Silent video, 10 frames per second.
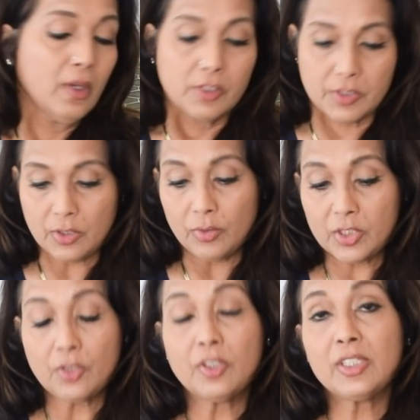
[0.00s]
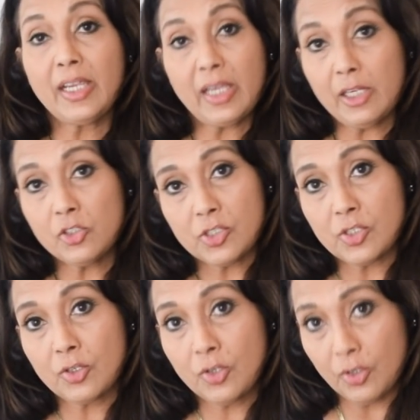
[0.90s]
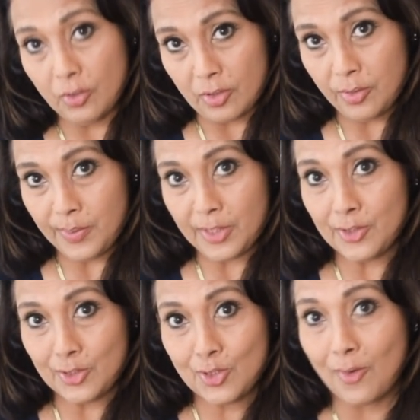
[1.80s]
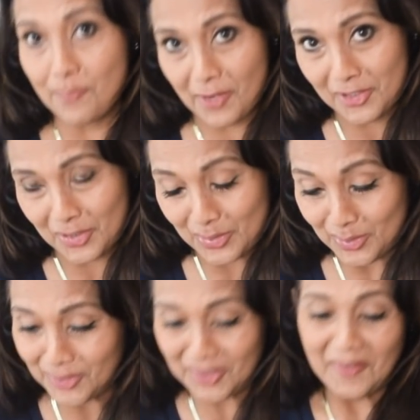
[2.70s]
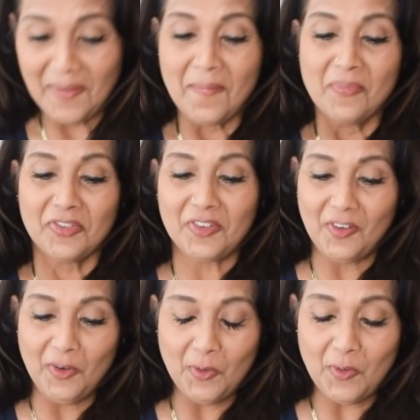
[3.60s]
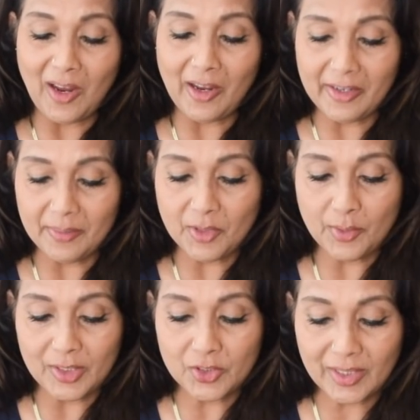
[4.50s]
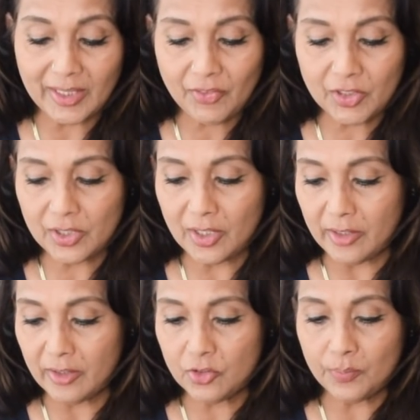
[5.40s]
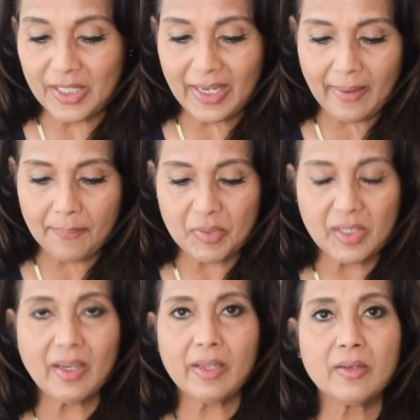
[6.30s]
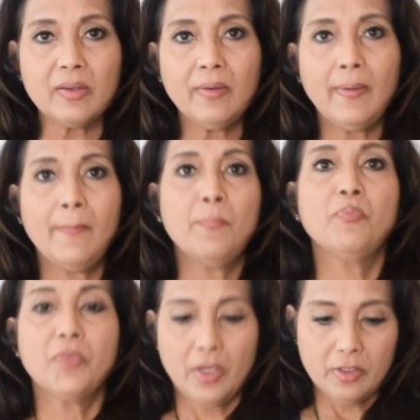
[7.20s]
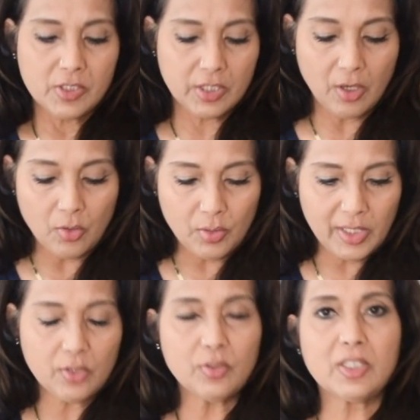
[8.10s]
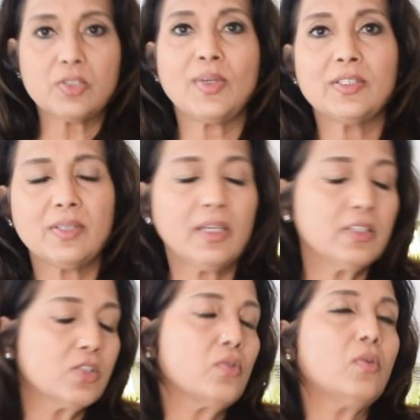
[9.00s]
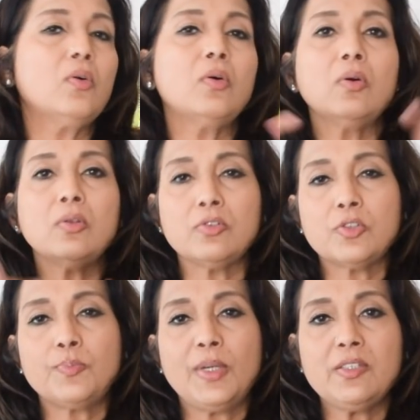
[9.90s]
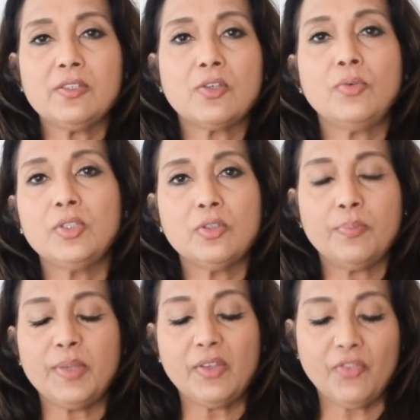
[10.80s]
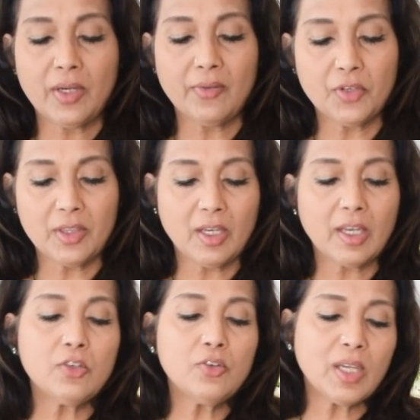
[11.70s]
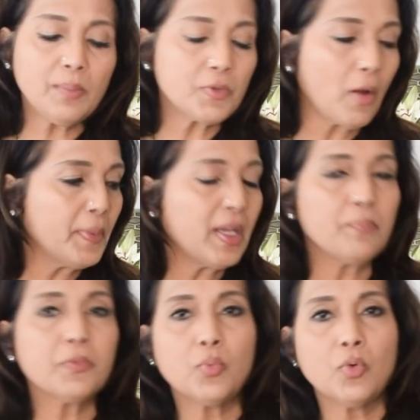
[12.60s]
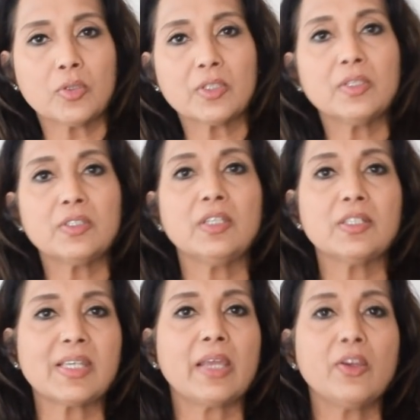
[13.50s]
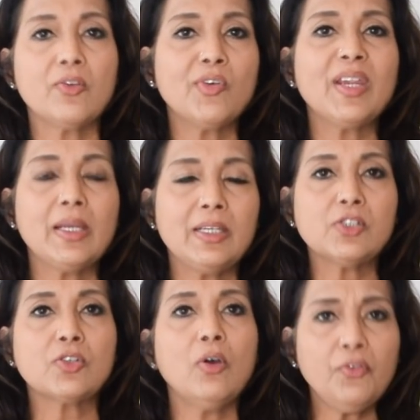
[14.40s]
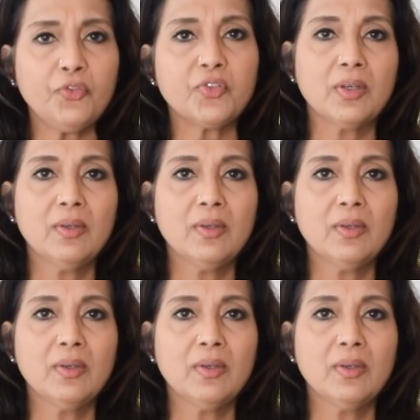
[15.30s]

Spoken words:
So it's going to take ages to cook because it's not pressure cooked. So I am going to leave it here to be happy and slowly cook it well in, so all the spices go into the beef and everything. And you keep topping up the water until it's getting really soft.